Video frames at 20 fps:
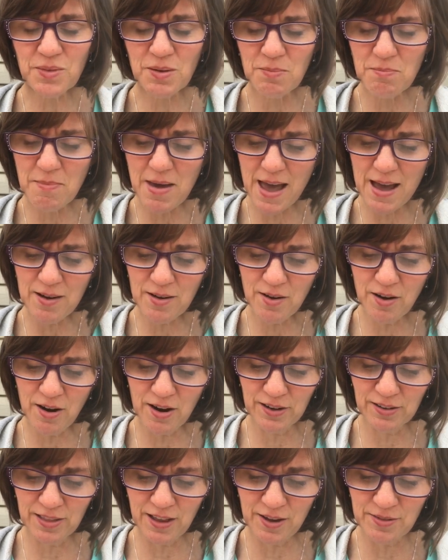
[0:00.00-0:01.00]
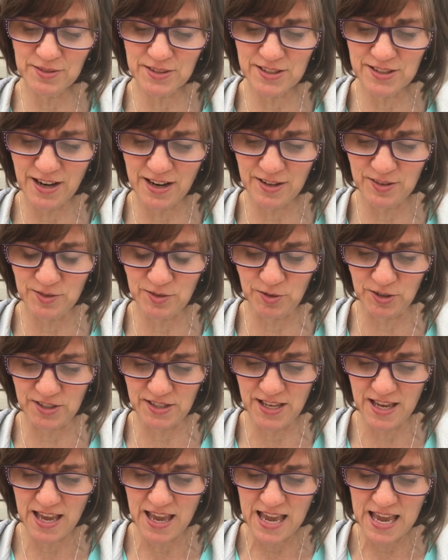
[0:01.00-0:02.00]
MacGuire loves
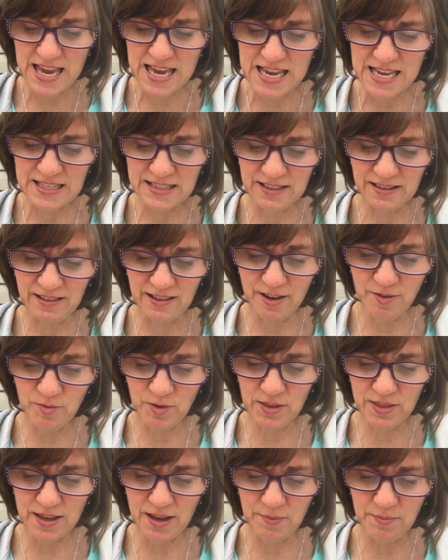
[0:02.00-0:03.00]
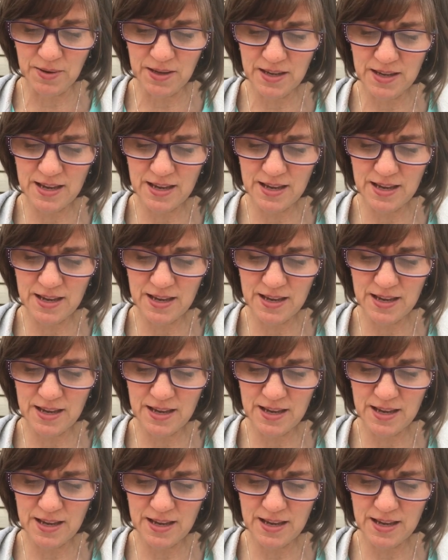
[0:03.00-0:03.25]
dinosaurs. He's in love with them.